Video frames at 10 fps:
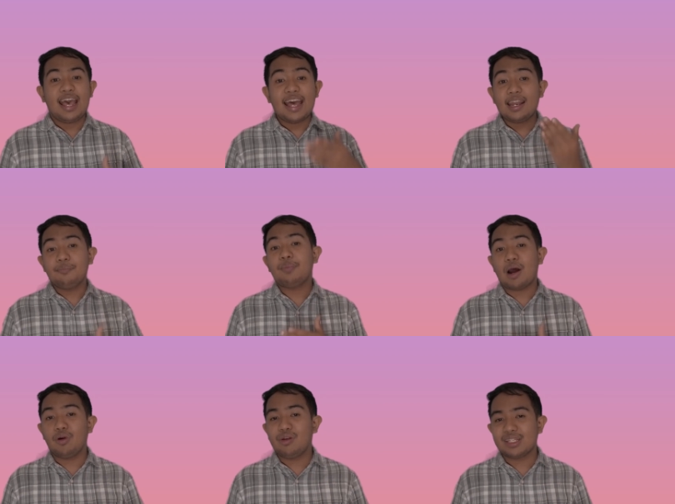and
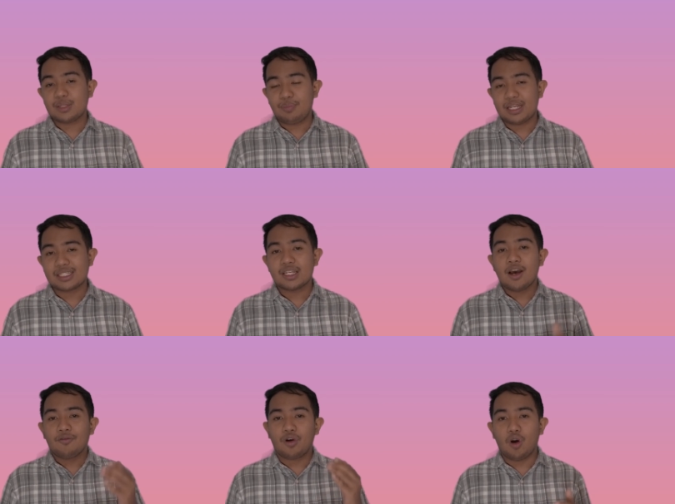empowering space
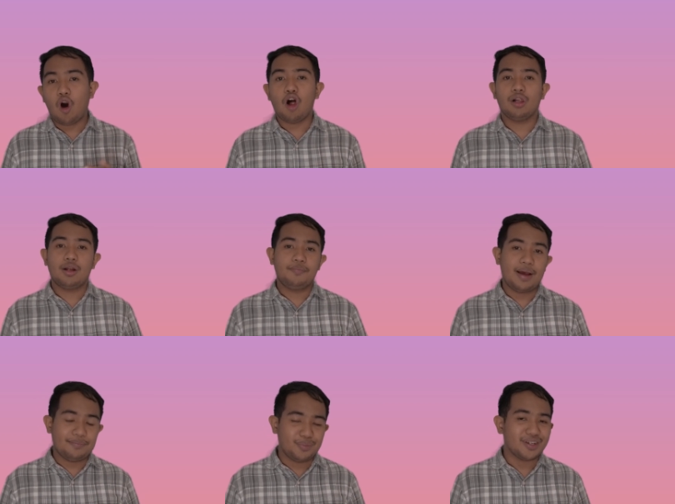for all
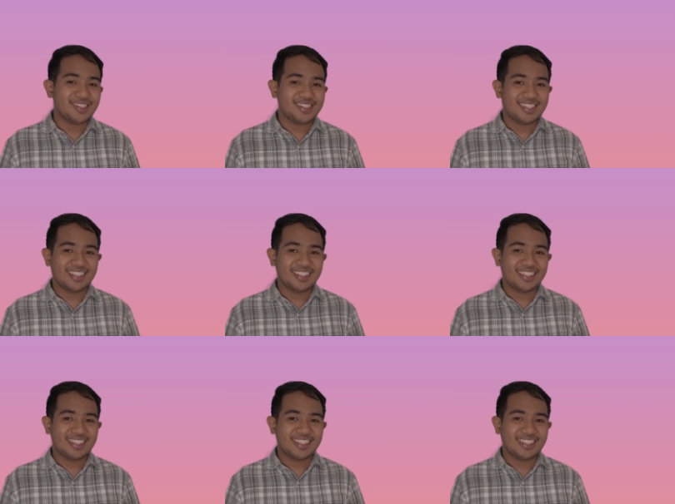members.